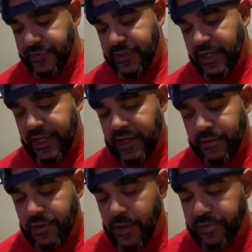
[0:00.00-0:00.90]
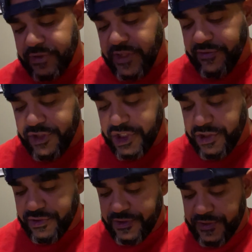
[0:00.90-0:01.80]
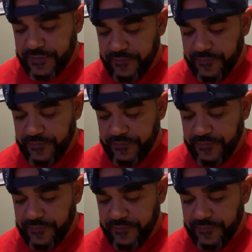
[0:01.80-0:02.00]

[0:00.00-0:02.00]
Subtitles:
Then I got a couple Derek Jeters.